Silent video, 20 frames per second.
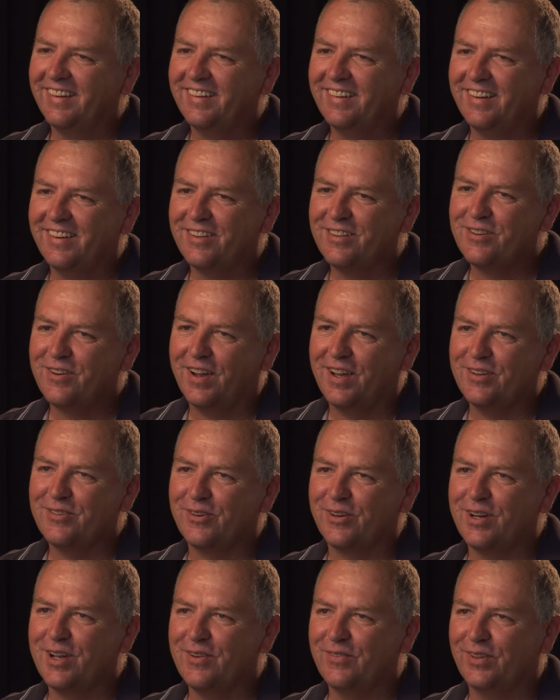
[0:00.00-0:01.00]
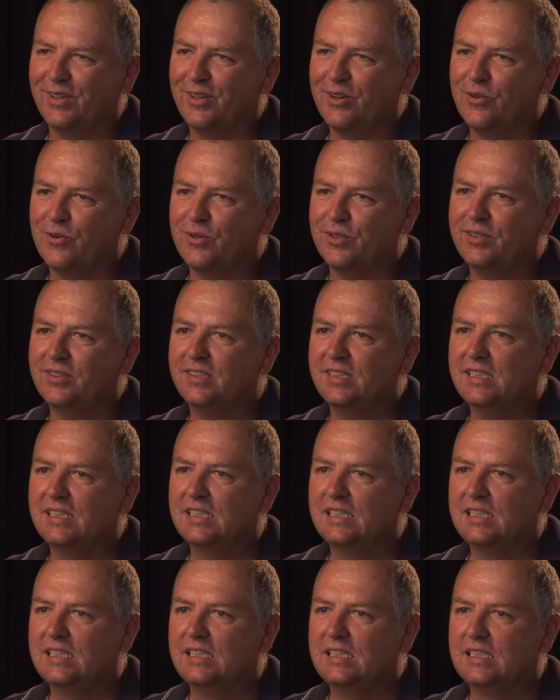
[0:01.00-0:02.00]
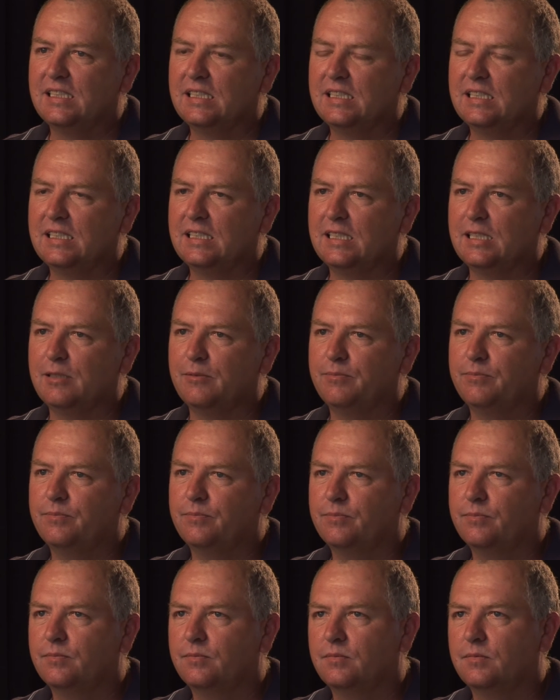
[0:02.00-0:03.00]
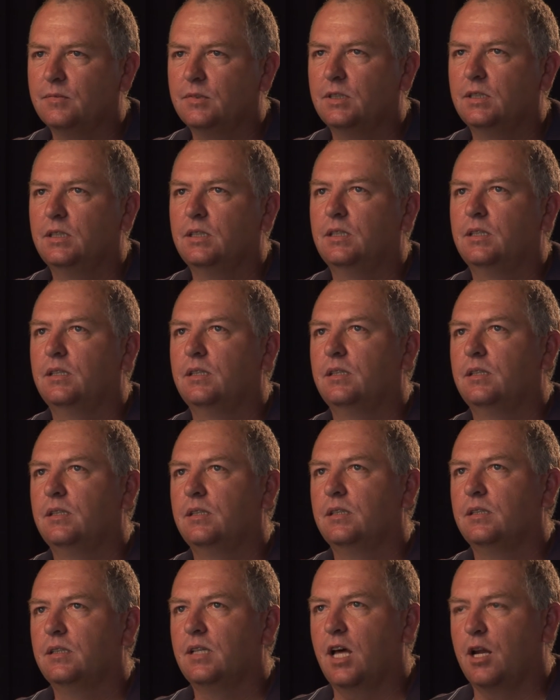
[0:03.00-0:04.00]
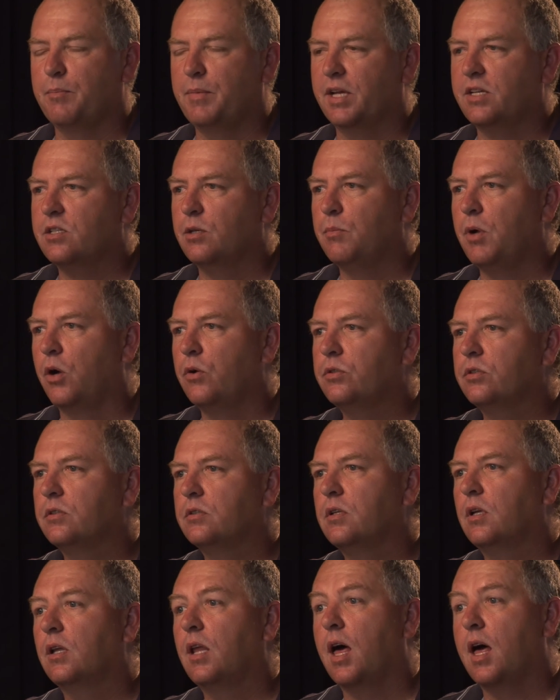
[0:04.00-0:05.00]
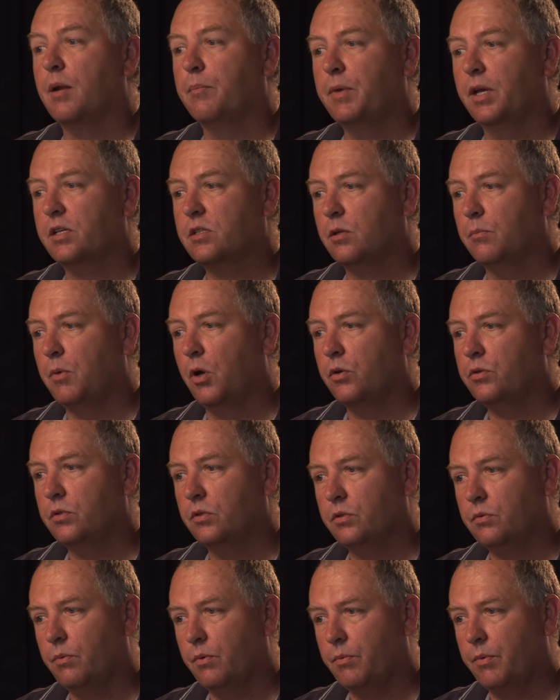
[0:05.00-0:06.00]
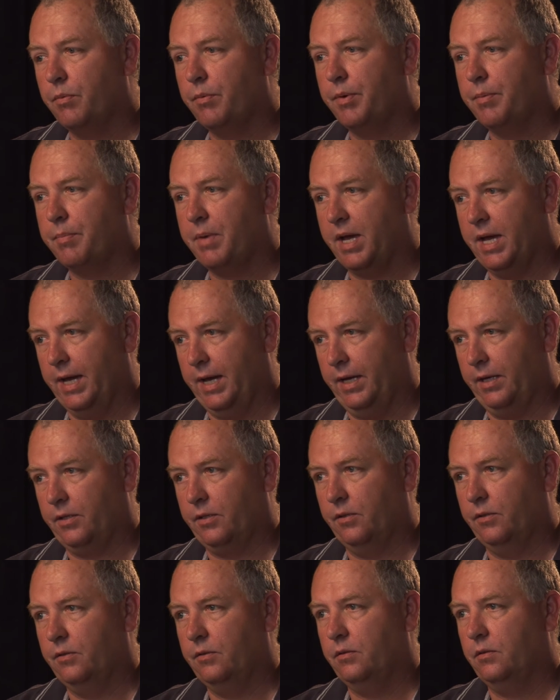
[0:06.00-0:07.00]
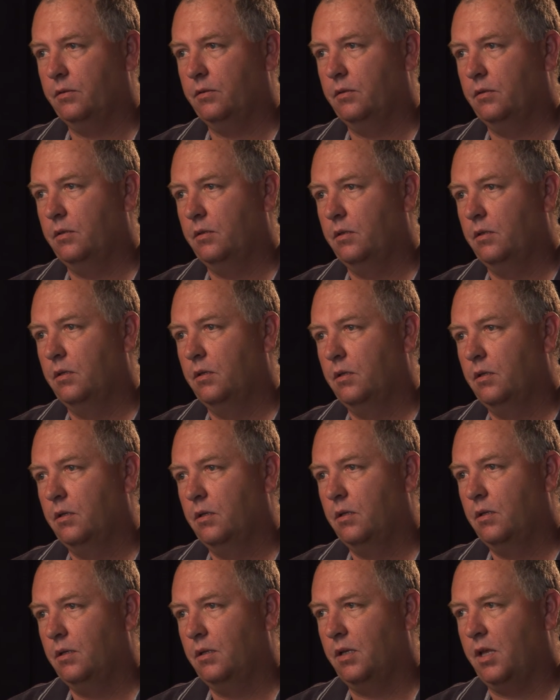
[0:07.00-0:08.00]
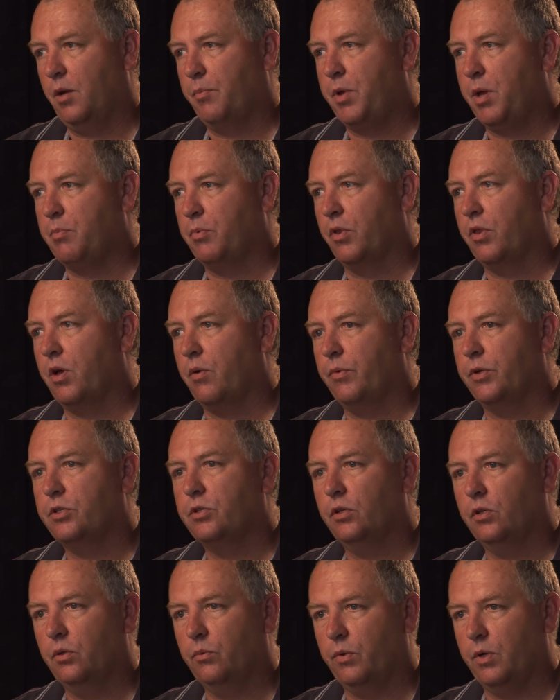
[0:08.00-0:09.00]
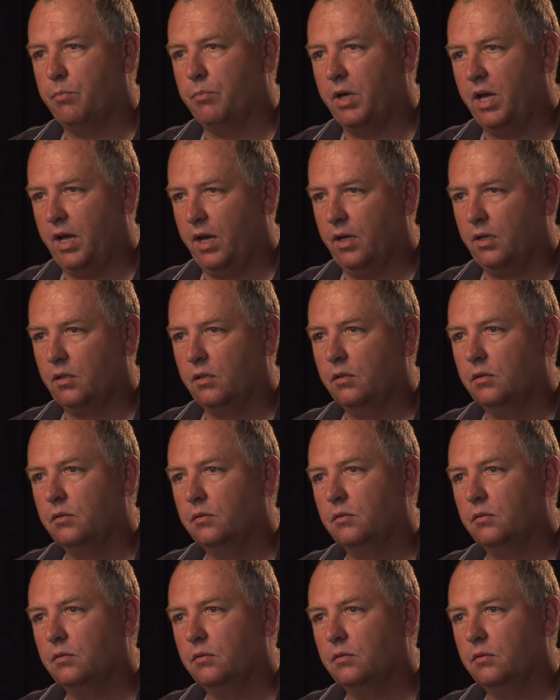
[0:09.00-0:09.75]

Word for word: None of the trains were coming and going. A lot of mixed emotions. A lot of mixed emotions when we went back. A lot of people thought we shouldn't have went back.